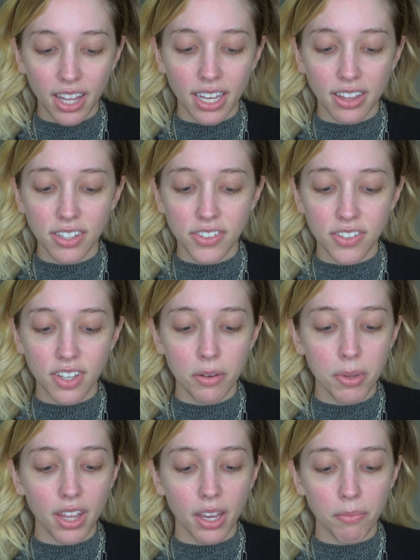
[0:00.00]
Like this is going
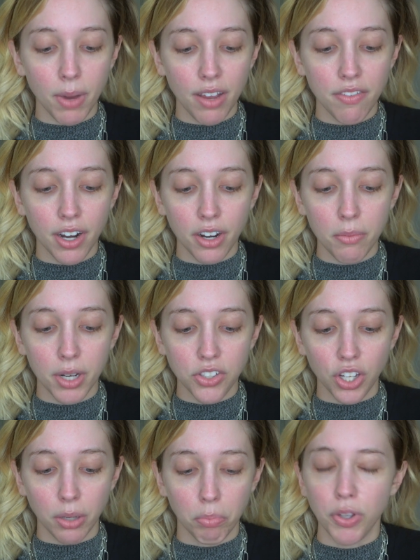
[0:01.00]
to be like my very
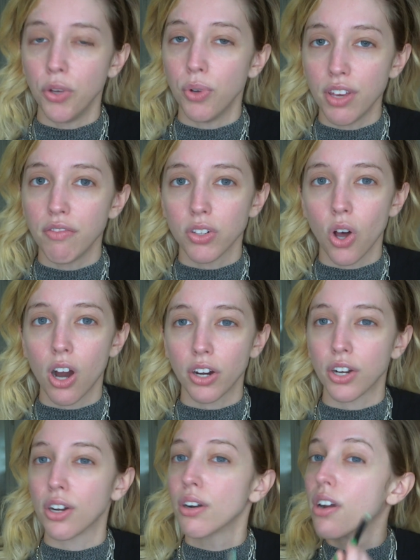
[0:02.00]
much like beauty
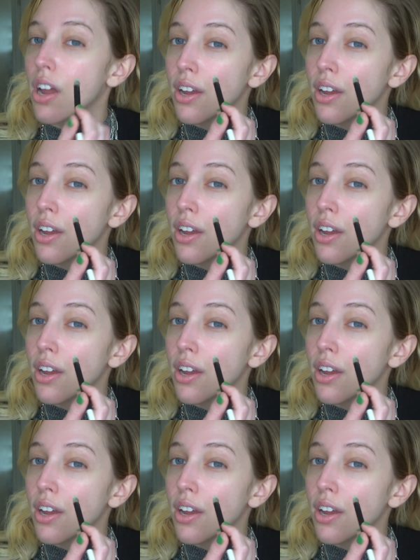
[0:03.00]
vlogger